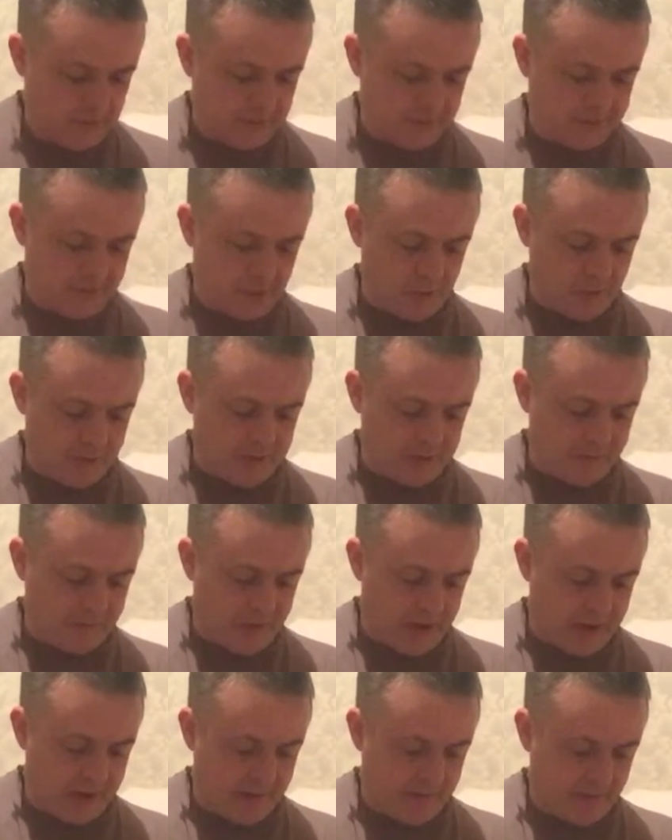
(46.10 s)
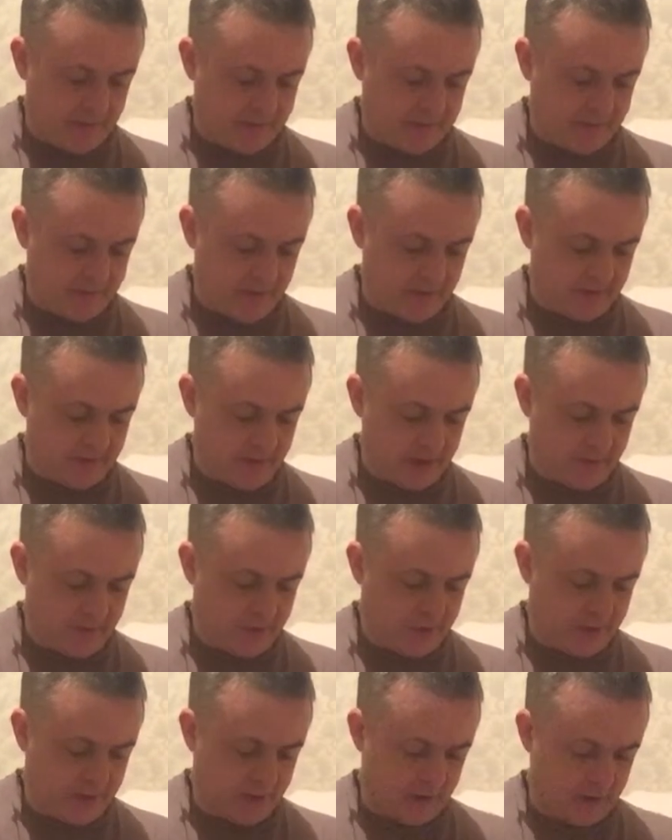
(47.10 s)
as always, paranoid about
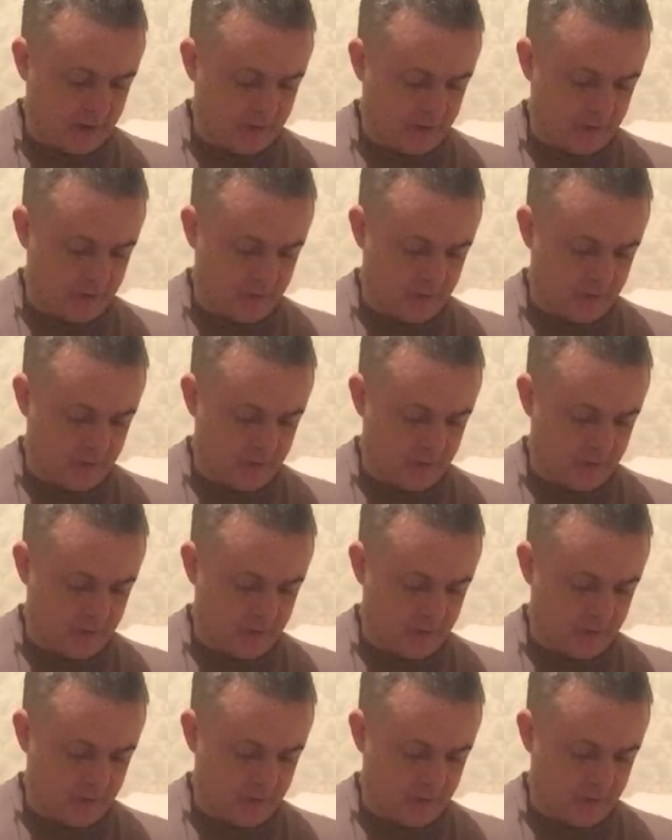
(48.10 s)
damaging it.